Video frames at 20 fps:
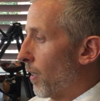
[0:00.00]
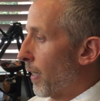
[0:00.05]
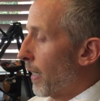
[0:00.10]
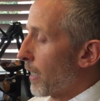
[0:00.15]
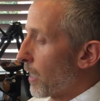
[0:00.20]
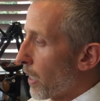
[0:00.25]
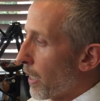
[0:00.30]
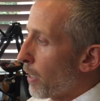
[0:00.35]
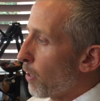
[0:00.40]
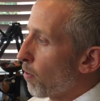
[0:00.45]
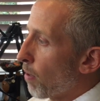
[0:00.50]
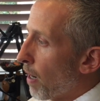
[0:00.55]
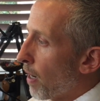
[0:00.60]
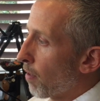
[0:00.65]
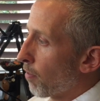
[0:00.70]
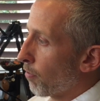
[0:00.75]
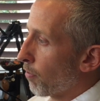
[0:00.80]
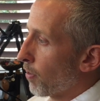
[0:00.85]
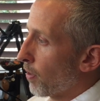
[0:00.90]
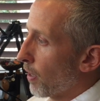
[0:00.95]
Let's say you
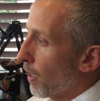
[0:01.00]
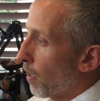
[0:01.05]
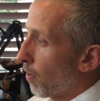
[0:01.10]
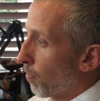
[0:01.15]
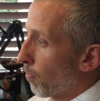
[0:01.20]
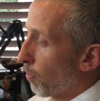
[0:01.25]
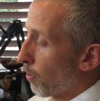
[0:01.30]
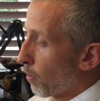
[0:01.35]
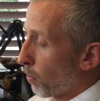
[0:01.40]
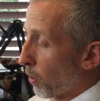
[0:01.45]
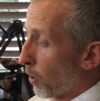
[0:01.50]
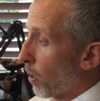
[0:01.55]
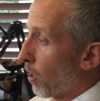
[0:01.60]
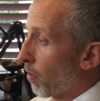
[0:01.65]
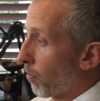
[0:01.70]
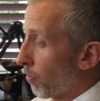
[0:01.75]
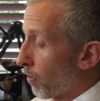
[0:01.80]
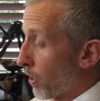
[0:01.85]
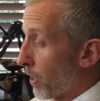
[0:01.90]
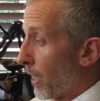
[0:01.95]
have a verbal
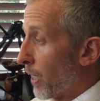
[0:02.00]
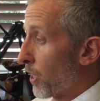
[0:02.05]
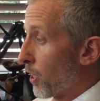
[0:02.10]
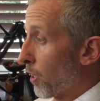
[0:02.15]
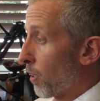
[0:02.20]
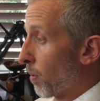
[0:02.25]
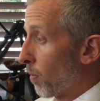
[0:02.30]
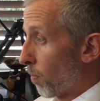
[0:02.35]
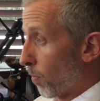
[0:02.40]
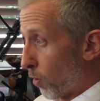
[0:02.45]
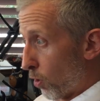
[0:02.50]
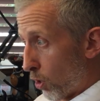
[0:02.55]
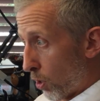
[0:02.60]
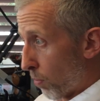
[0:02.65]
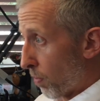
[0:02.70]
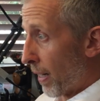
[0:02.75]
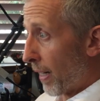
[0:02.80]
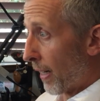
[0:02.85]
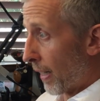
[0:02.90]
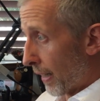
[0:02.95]
confrontation
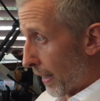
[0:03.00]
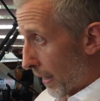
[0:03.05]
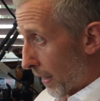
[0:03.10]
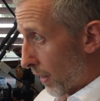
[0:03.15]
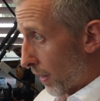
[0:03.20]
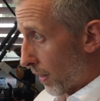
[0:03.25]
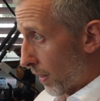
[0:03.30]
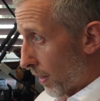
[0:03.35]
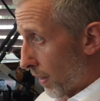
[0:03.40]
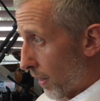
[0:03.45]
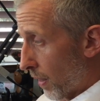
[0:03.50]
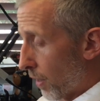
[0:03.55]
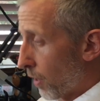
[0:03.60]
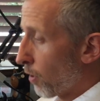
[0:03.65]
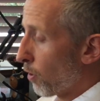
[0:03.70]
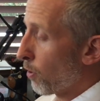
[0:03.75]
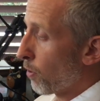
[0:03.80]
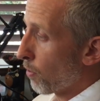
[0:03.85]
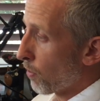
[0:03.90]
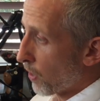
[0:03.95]
directly.
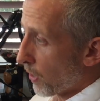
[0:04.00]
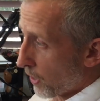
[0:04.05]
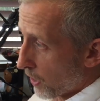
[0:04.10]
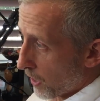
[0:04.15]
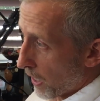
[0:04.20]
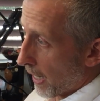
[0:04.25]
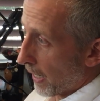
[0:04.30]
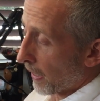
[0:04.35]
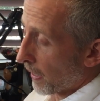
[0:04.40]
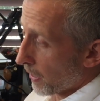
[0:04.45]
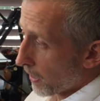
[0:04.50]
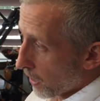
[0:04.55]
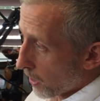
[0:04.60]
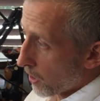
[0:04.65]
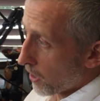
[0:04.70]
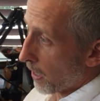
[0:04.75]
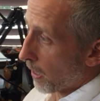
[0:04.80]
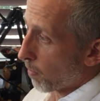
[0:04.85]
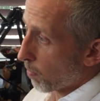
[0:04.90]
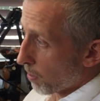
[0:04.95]
You use exactly the
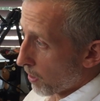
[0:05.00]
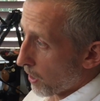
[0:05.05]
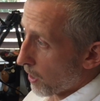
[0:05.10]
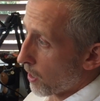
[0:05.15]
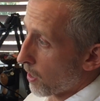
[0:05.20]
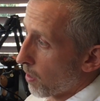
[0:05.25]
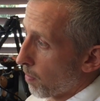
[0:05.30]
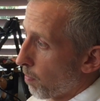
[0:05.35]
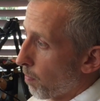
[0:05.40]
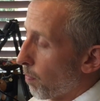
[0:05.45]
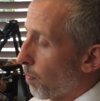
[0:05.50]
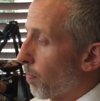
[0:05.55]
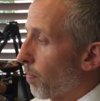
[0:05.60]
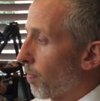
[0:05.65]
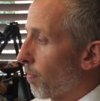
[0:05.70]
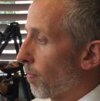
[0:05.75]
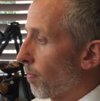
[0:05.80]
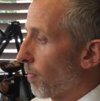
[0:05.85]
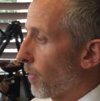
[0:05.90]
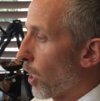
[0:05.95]
same system.
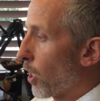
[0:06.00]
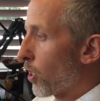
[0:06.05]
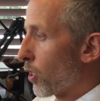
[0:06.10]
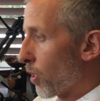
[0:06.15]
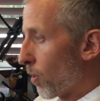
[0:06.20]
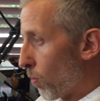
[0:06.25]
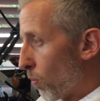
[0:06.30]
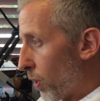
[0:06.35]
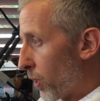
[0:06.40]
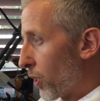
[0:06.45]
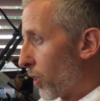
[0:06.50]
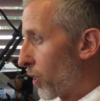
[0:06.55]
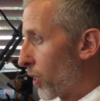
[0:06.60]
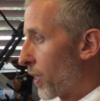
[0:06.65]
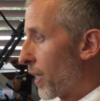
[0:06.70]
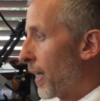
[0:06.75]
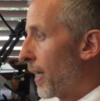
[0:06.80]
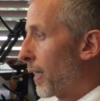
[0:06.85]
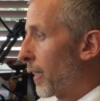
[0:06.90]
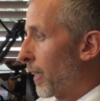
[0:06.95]
So what you're
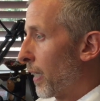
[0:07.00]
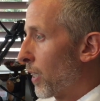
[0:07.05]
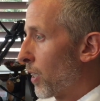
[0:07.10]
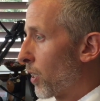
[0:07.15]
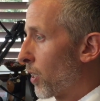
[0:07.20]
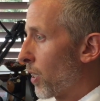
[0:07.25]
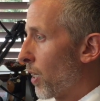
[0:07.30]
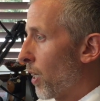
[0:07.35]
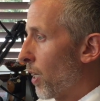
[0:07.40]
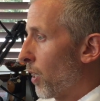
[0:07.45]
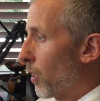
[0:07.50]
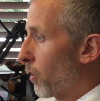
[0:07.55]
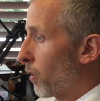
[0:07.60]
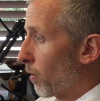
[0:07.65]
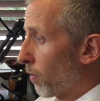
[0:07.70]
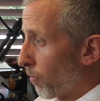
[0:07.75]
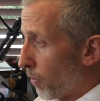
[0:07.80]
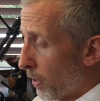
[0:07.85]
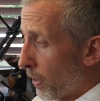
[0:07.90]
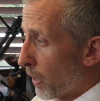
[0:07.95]
saying is,
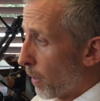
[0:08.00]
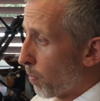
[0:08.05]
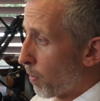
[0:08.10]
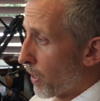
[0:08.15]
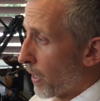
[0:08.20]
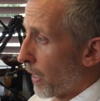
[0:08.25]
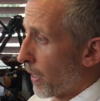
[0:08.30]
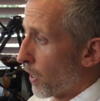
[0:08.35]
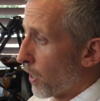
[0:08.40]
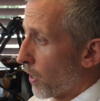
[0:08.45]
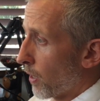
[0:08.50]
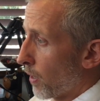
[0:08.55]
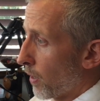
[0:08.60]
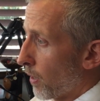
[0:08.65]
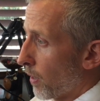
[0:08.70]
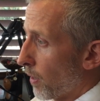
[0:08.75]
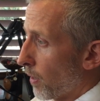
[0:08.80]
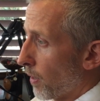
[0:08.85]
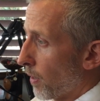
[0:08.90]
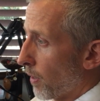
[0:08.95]
you're very upset,
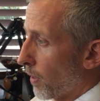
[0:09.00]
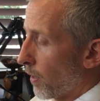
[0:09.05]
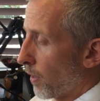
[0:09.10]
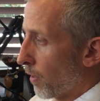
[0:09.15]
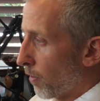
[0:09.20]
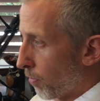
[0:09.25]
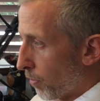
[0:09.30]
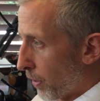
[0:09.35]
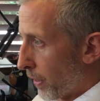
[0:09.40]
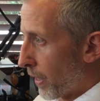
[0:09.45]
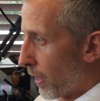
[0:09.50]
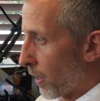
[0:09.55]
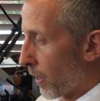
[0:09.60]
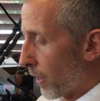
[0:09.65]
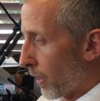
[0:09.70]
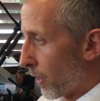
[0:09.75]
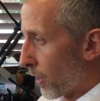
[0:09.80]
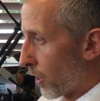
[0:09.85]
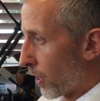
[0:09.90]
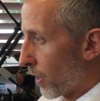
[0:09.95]
you're very
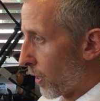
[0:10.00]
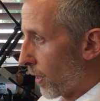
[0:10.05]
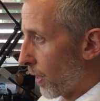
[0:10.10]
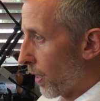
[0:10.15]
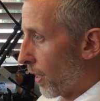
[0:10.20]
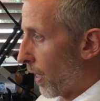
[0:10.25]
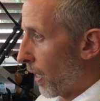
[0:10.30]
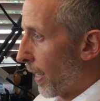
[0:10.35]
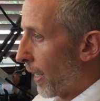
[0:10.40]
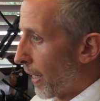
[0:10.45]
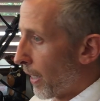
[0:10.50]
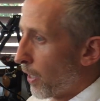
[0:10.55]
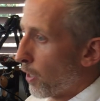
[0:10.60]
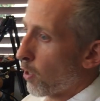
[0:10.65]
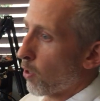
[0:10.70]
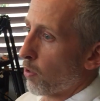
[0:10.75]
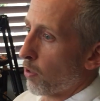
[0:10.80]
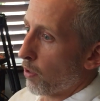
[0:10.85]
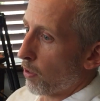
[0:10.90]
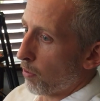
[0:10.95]
hurt,
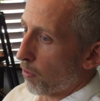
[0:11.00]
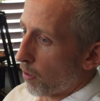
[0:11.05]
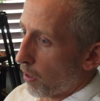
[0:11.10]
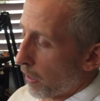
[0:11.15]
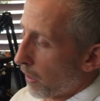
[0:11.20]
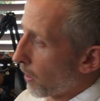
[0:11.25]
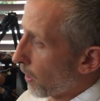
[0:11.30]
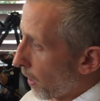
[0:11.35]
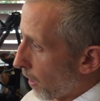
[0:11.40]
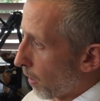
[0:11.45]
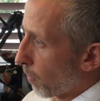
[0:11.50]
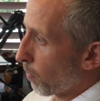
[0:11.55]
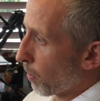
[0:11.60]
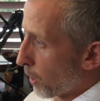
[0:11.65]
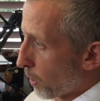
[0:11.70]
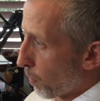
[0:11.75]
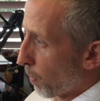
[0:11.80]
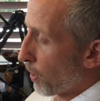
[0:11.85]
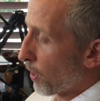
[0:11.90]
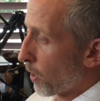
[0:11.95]
and you think that I'm
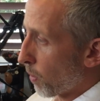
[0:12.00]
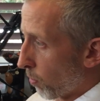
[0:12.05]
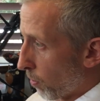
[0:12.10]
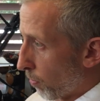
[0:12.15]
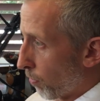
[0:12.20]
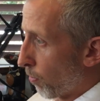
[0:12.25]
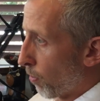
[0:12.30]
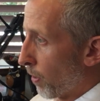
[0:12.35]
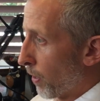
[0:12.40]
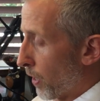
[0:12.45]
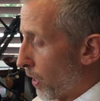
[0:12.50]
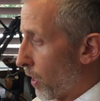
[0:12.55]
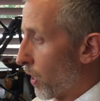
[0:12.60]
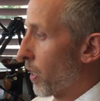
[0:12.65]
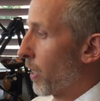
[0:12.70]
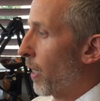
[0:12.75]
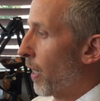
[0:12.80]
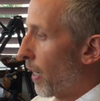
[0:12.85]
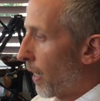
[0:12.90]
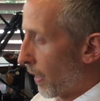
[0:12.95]
responsible for
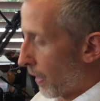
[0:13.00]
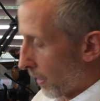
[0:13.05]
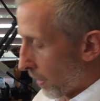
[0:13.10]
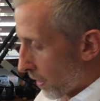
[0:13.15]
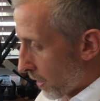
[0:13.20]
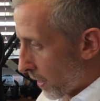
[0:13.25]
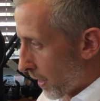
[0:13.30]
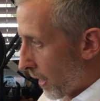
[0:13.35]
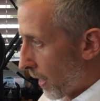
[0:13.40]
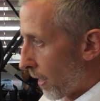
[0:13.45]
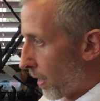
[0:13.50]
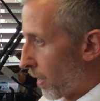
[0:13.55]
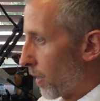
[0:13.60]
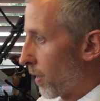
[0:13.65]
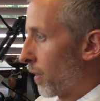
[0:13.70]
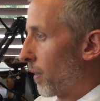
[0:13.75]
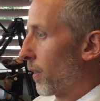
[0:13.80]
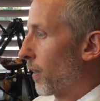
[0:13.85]
this. I understand.